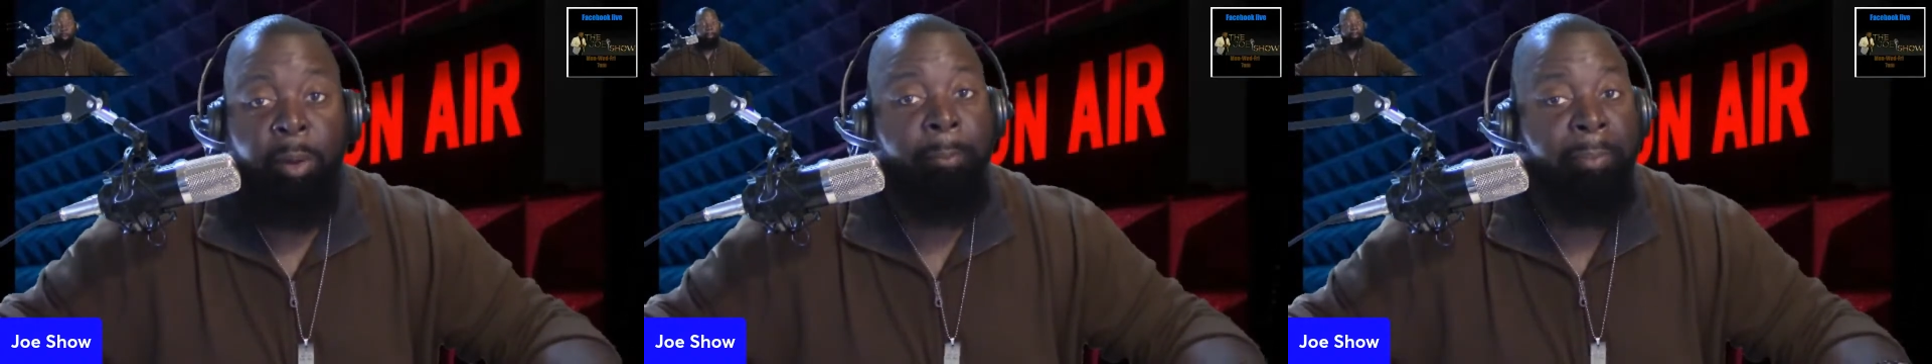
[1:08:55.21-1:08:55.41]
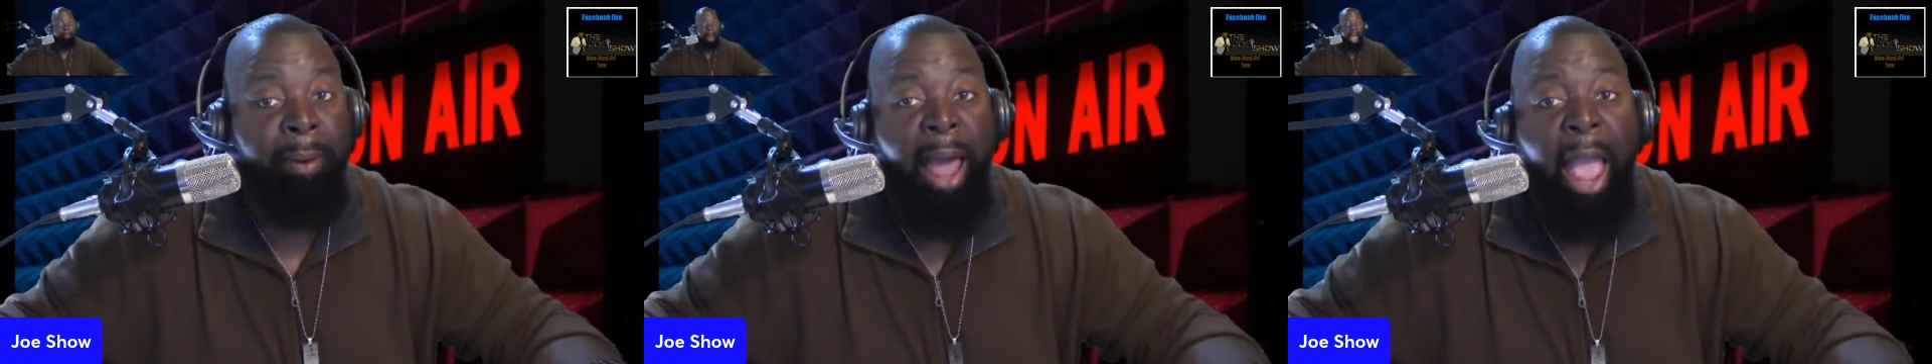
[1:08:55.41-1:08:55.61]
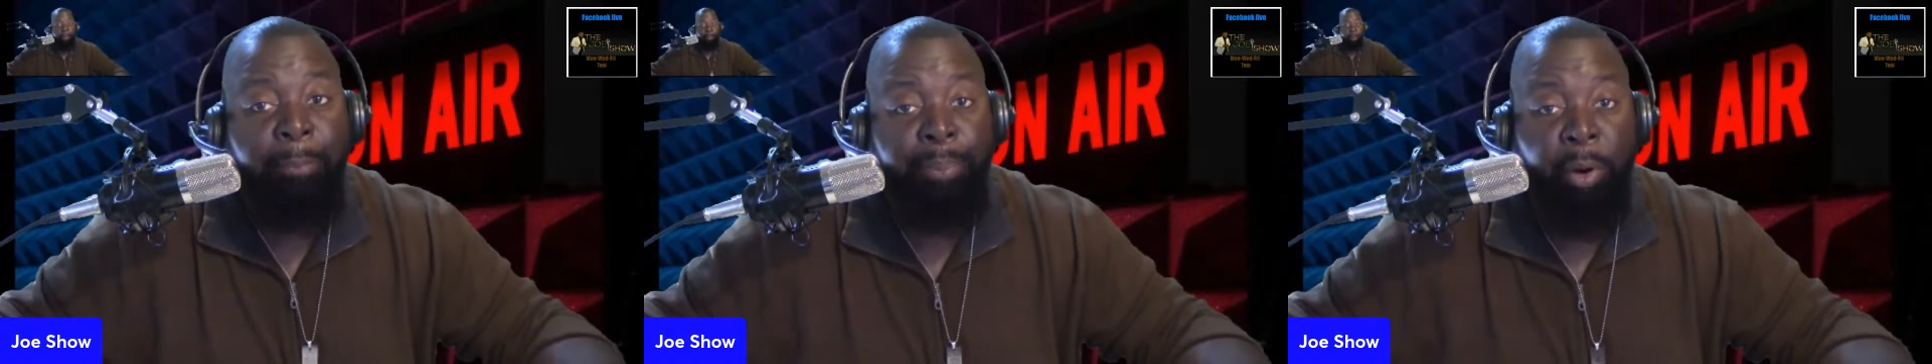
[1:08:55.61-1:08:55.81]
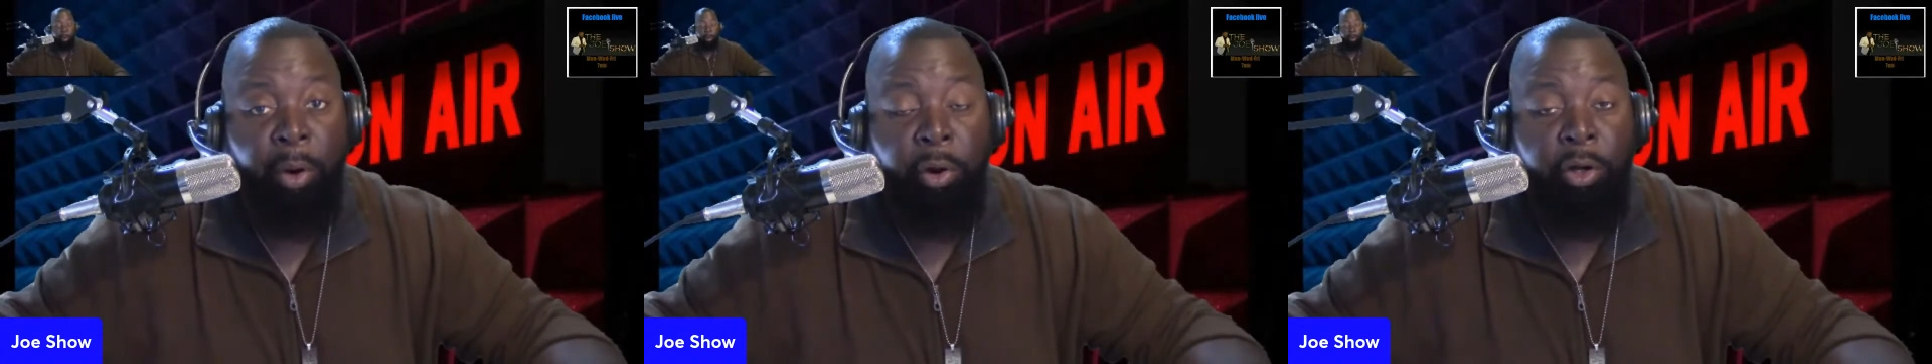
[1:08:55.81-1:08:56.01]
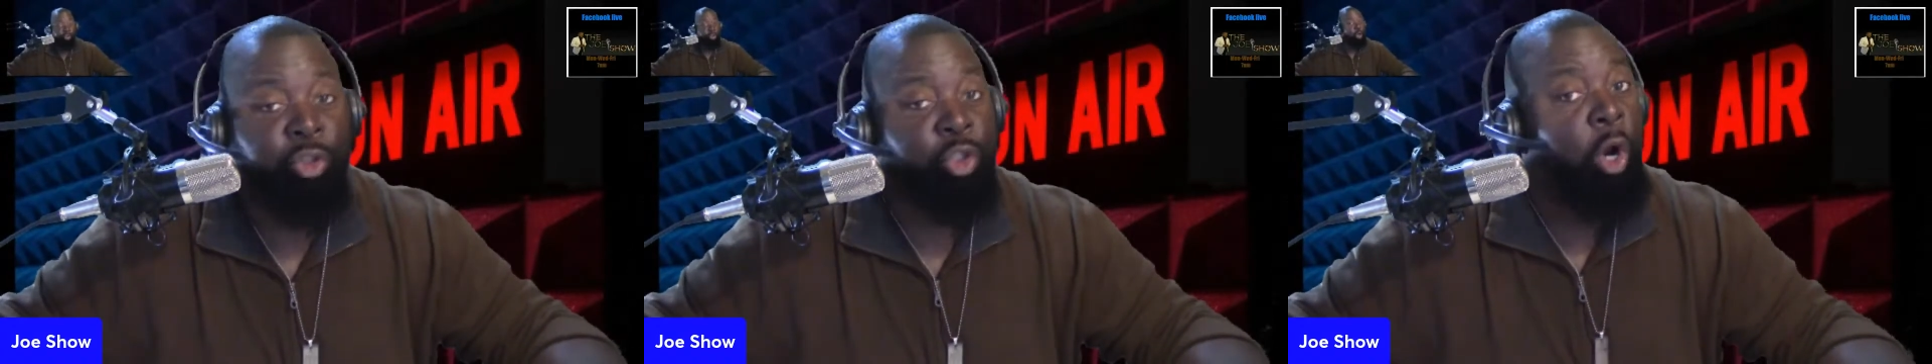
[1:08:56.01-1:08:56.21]
but black
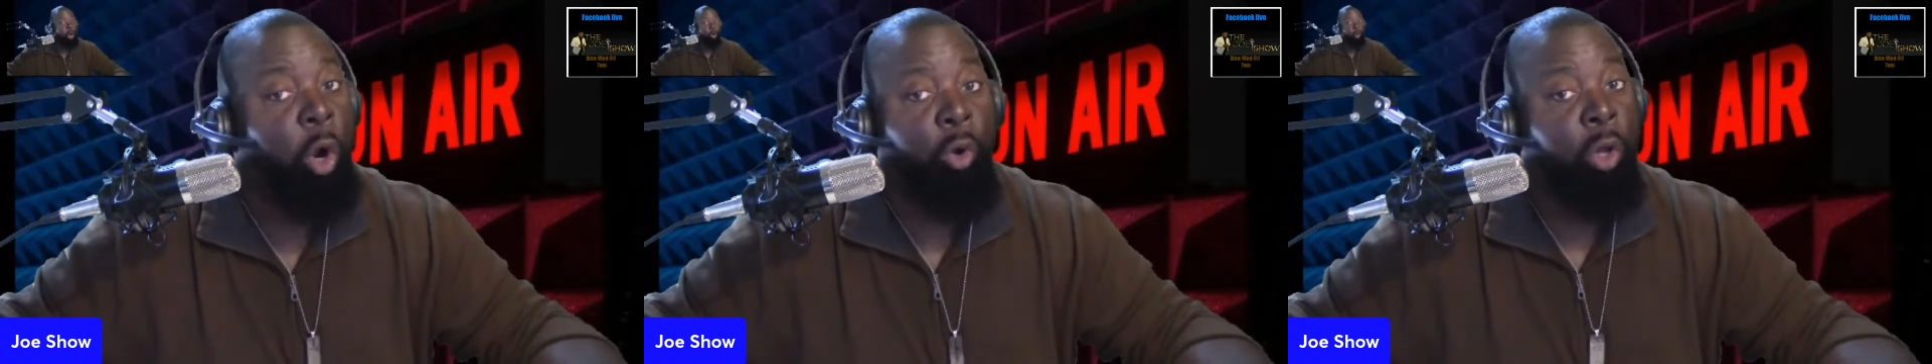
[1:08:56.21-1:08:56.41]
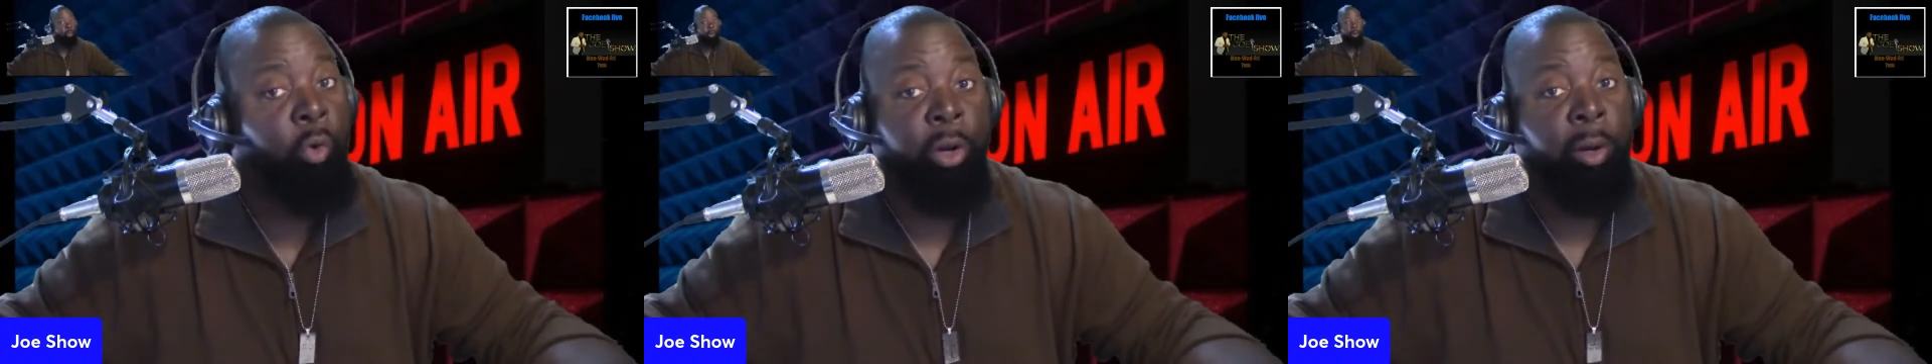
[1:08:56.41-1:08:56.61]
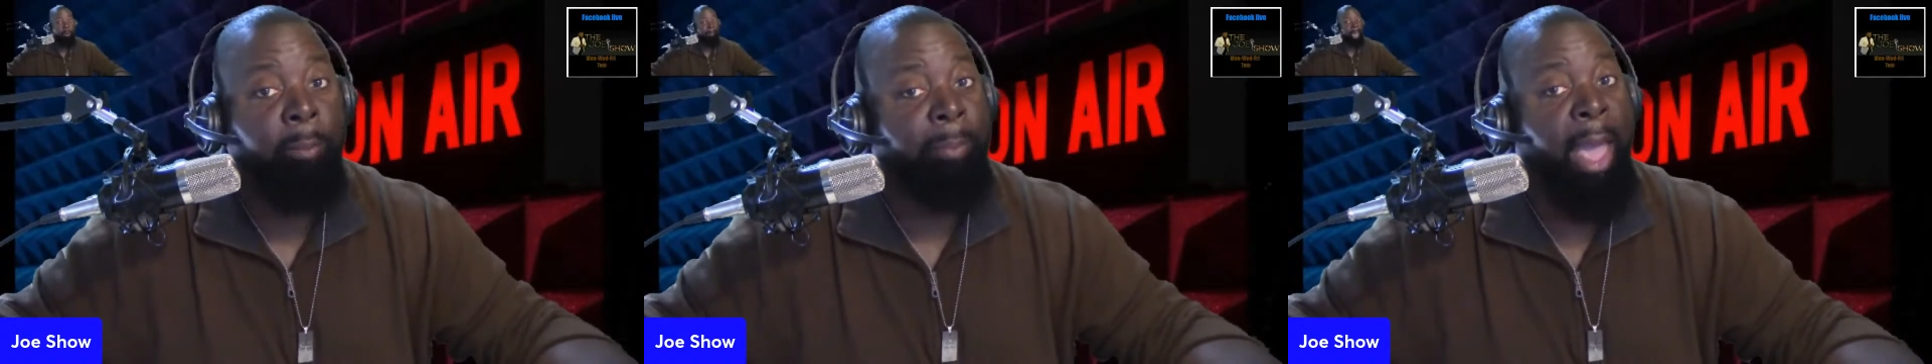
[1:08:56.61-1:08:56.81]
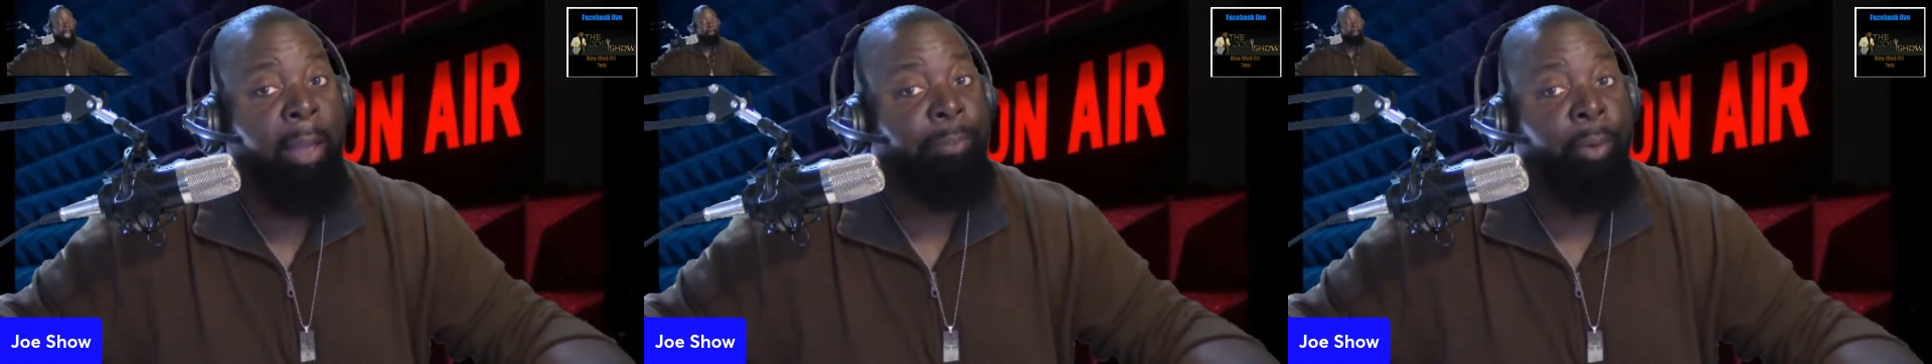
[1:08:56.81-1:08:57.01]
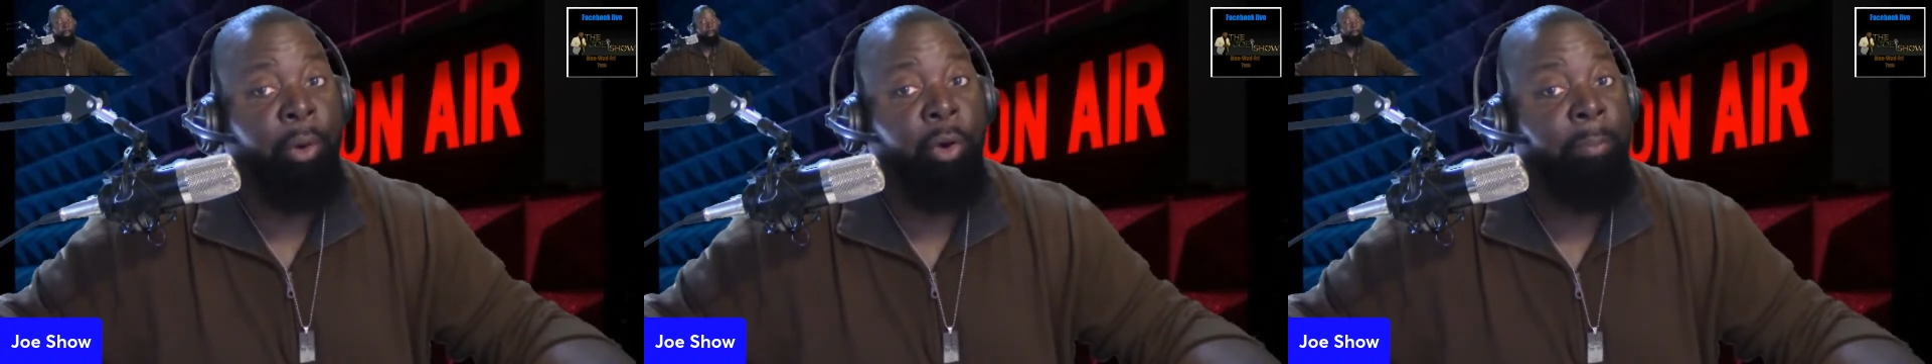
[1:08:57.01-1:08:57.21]
parents, you don't go in a
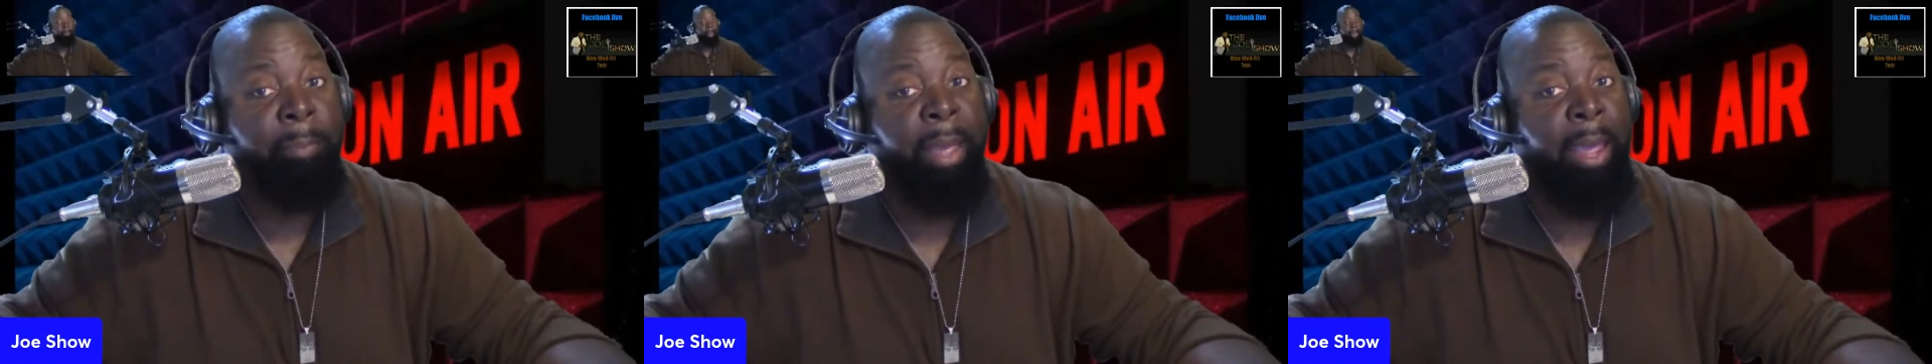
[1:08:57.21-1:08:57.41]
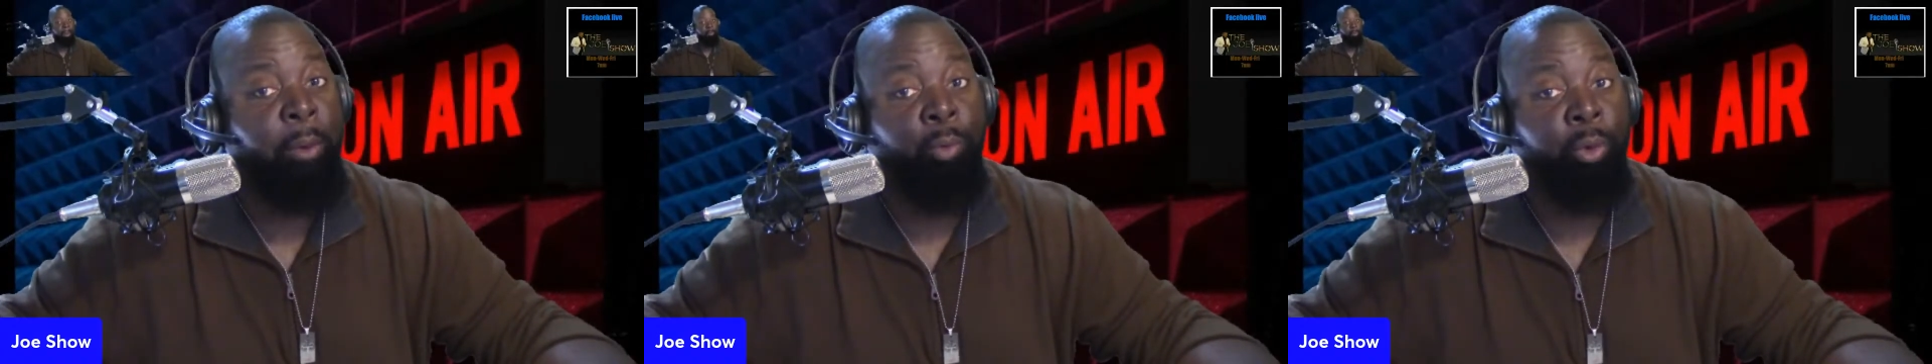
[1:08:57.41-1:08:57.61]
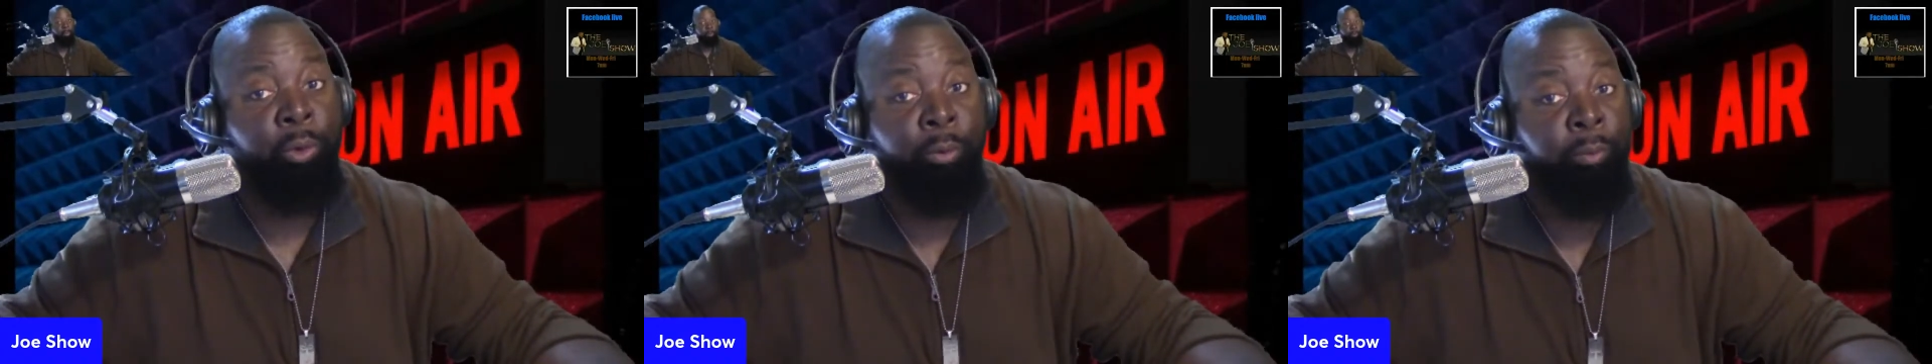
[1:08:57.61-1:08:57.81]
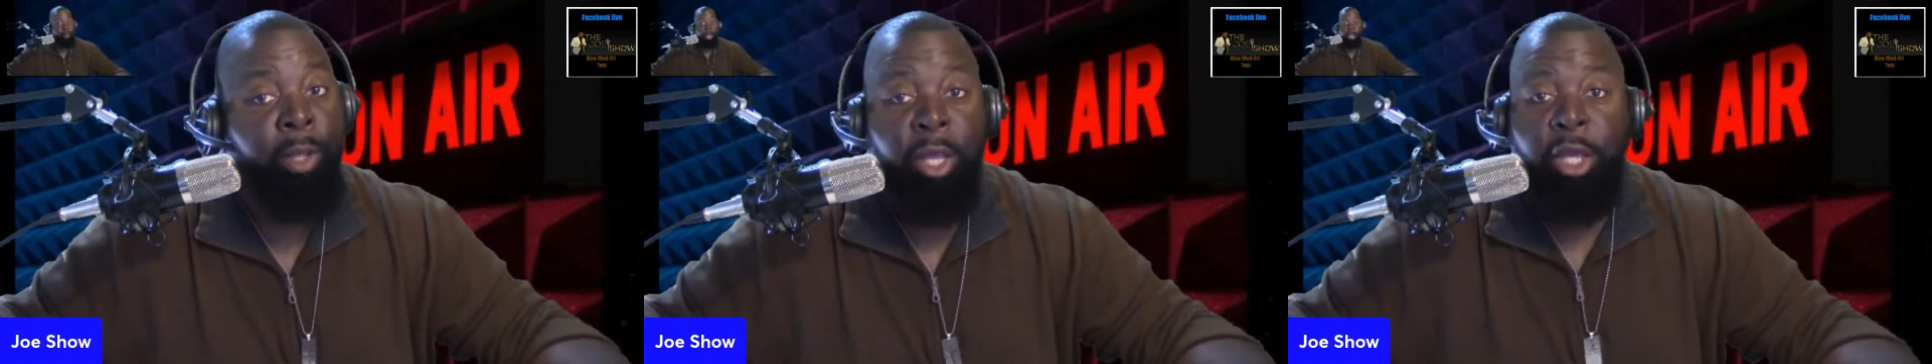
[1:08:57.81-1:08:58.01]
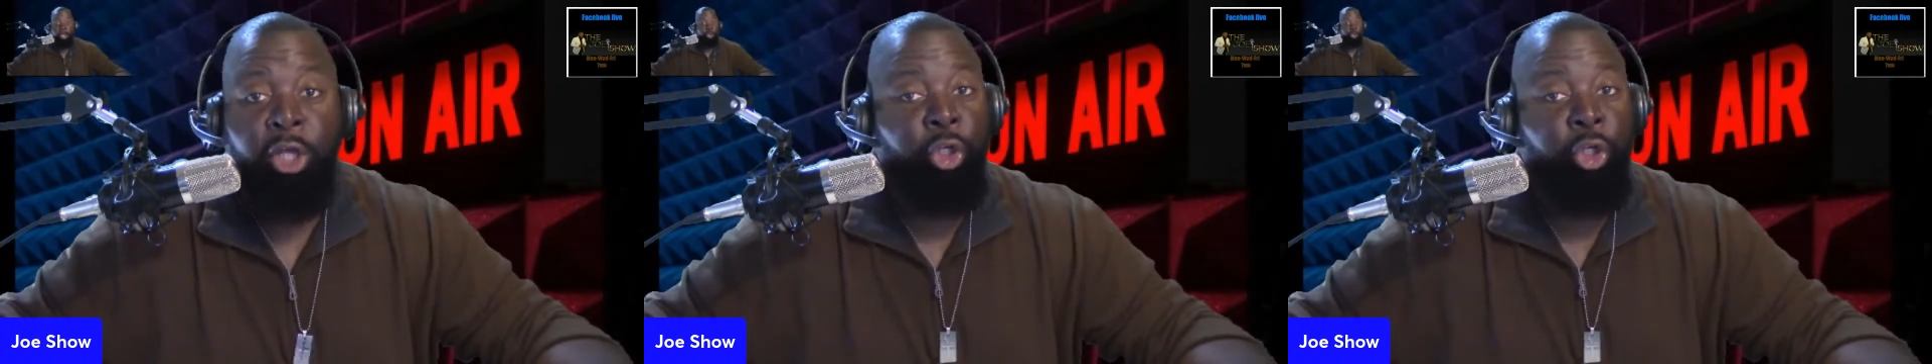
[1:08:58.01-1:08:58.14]
black parent bedroom.